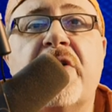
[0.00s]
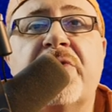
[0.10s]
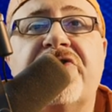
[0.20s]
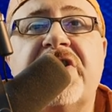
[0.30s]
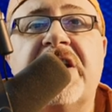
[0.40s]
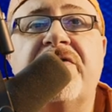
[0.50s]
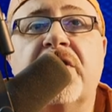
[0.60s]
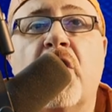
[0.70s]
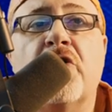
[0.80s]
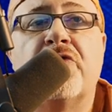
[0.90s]
and receive
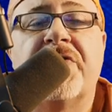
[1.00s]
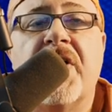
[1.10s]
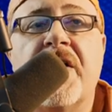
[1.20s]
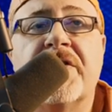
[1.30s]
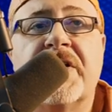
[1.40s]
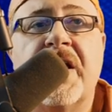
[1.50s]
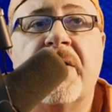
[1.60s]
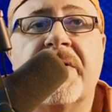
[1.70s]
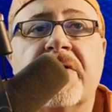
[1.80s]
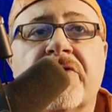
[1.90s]
loads with other
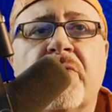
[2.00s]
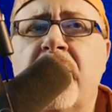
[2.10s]
carriers.